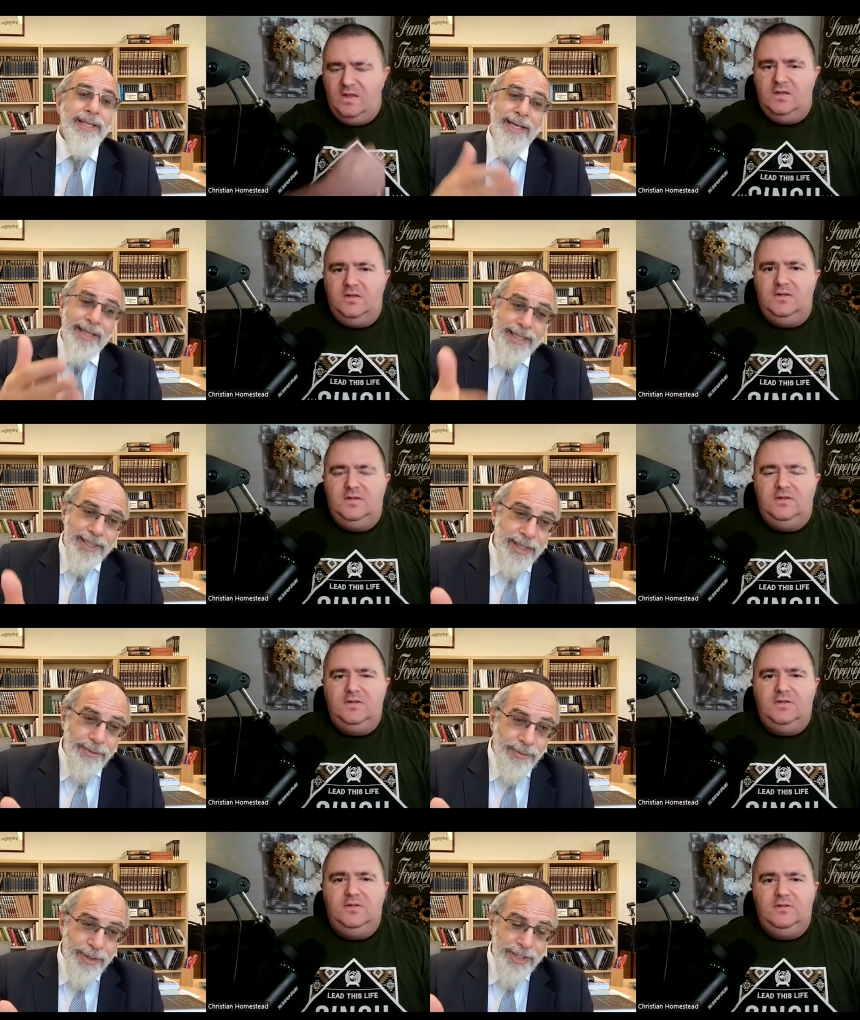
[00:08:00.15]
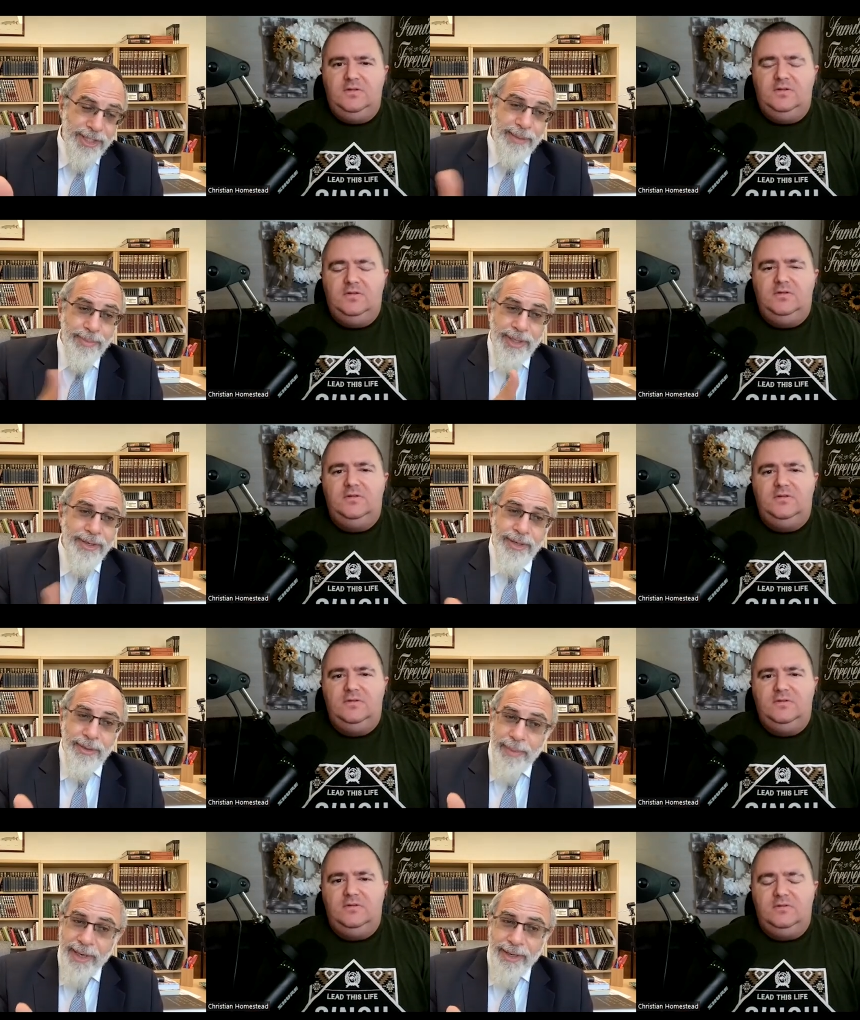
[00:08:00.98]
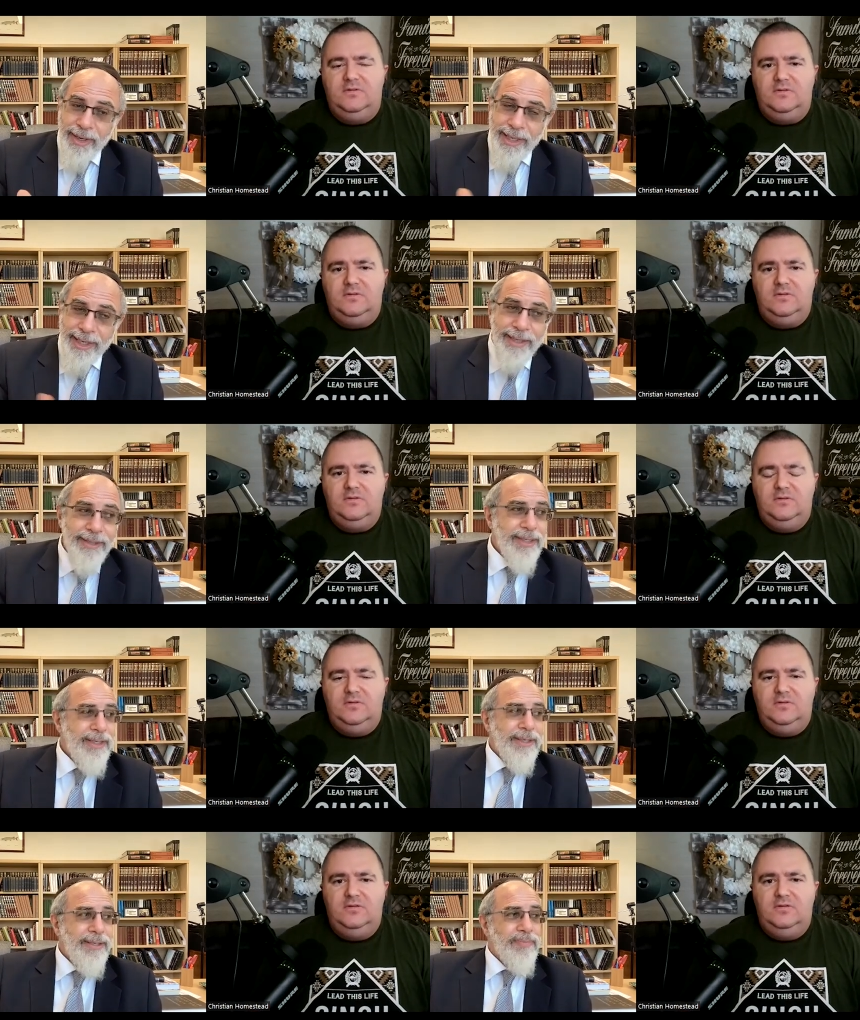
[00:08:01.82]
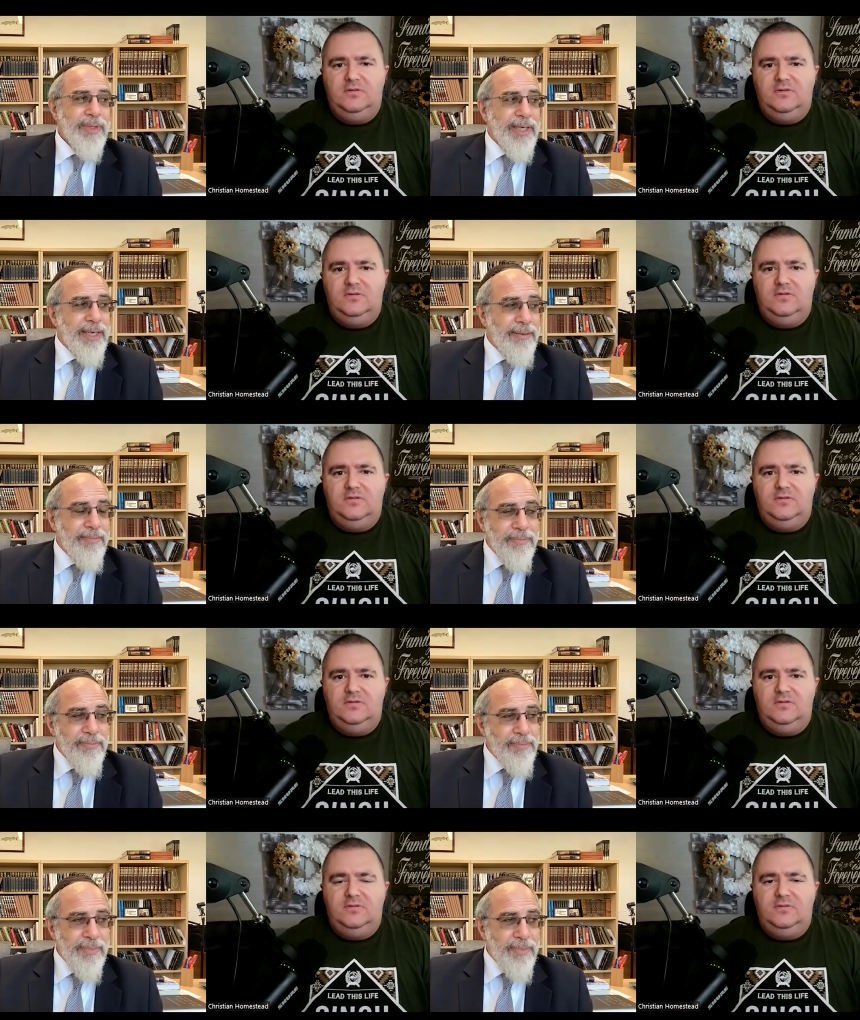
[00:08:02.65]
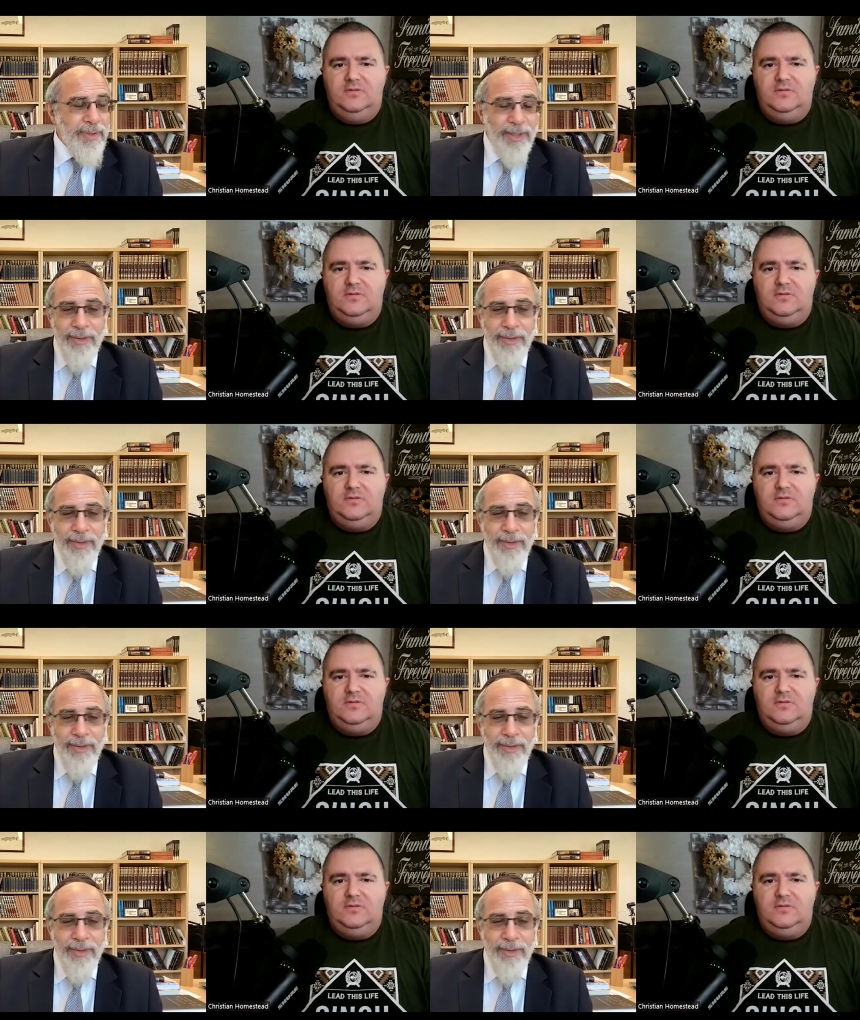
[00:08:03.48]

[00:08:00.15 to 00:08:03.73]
Speaker 1: Like, let's say, for example, here in America, um, you